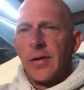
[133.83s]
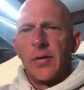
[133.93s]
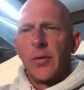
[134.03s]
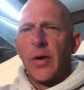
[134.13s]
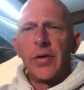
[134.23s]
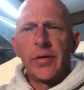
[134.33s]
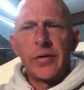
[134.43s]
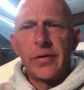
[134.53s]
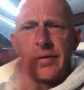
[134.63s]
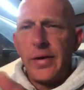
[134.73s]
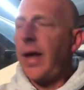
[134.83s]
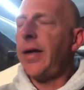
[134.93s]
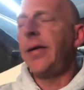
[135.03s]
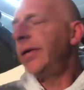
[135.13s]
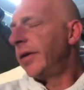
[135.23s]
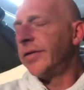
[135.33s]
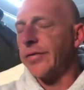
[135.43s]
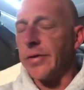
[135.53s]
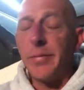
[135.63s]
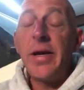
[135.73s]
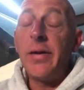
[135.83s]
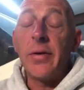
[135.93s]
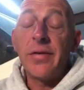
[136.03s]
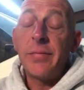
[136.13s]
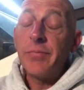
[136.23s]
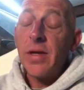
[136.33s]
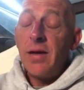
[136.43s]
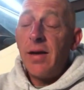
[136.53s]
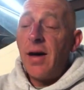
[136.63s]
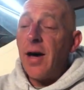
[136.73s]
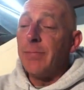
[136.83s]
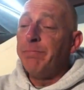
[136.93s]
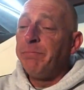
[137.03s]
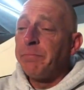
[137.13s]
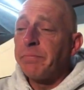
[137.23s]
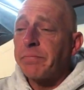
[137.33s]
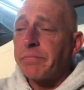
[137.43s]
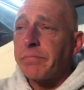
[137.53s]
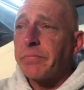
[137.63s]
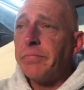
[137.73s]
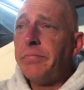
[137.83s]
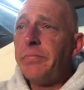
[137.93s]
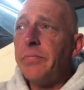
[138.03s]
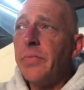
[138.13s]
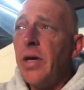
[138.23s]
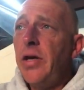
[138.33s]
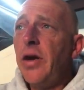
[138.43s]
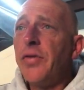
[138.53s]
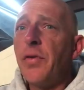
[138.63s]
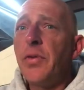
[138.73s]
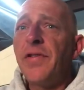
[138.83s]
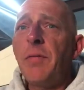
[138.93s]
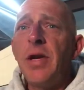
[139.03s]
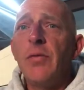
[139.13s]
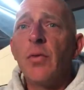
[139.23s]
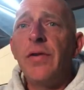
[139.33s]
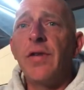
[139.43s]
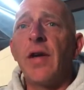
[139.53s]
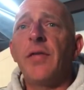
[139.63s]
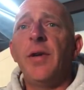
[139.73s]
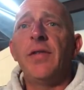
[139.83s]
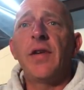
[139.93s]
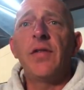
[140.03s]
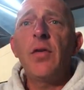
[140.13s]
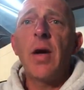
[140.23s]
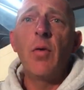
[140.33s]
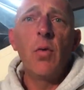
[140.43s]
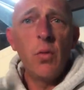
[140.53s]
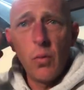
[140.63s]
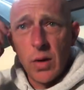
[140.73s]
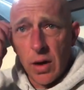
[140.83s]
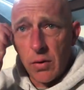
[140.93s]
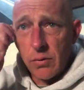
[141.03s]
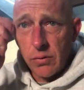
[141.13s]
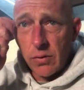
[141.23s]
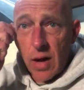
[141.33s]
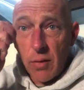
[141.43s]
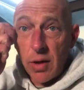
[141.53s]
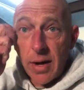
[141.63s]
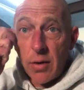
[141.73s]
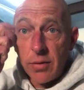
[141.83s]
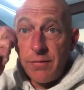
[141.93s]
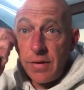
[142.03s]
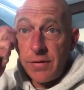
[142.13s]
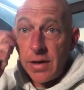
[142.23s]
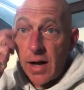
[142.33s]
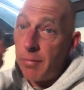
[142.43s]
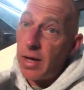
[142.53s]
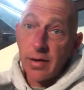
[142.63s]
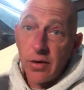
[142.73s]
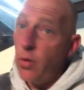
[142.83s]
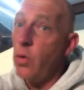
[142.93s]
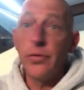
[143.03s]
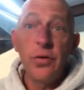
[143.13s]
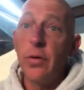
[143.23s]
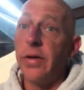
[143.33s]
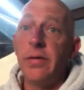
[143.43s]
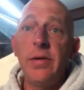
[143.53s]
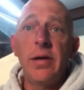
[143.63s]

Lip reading: The rudder, long story. But anyways, you know, so when somebody reaches out to me and says, okay, well, I want to buy a 150, and I'm like, cool, do it.